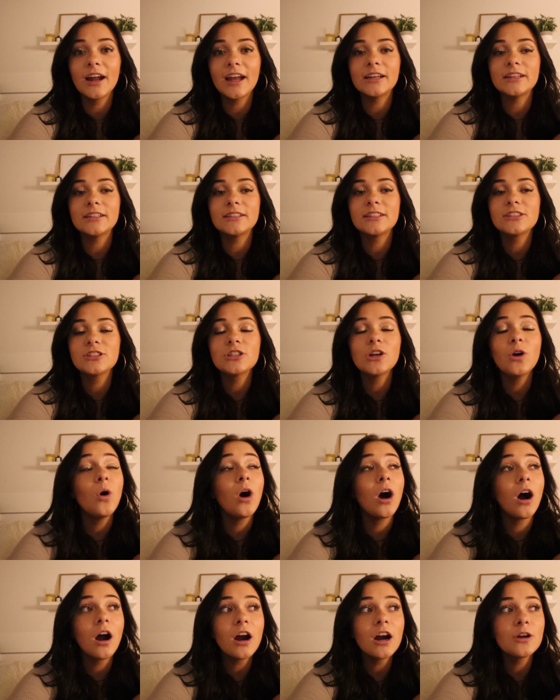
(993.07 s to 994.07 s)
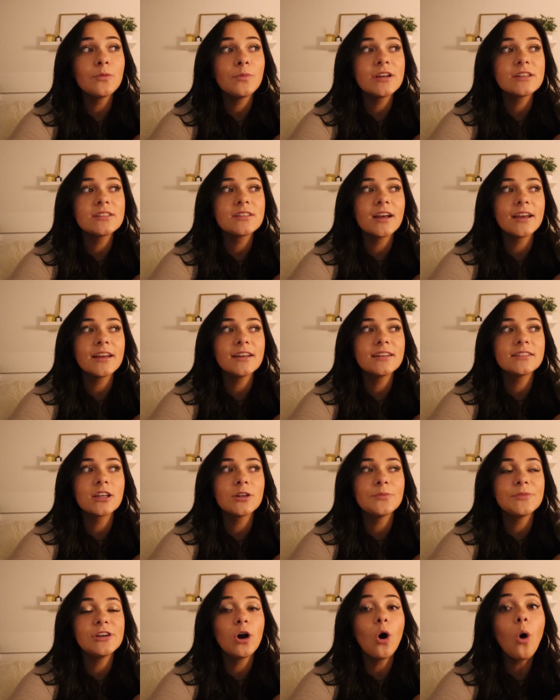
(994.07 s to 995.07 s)
And it's so hard because like it's
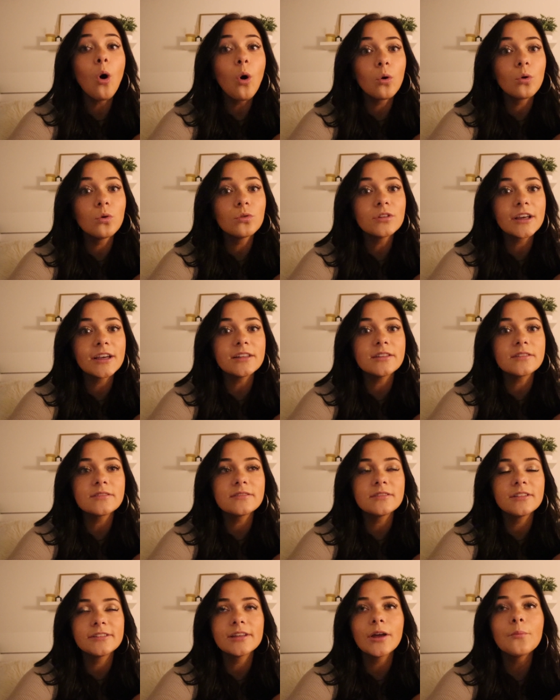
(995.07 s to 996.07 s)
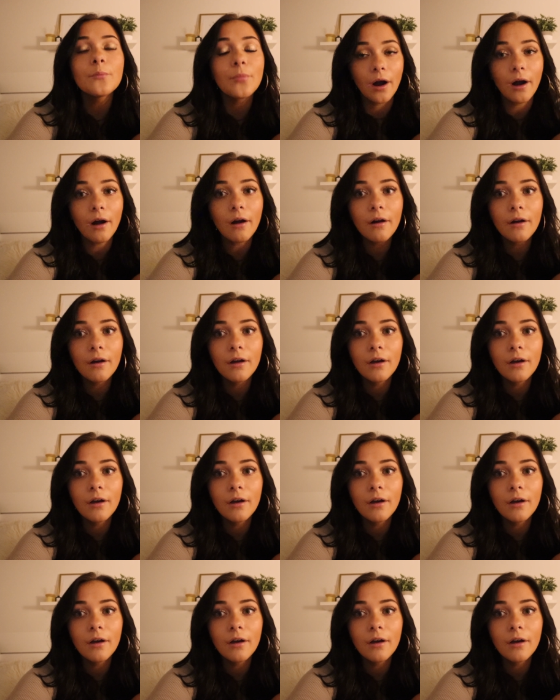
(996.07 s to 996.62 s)
gonna be cold. Like it's December.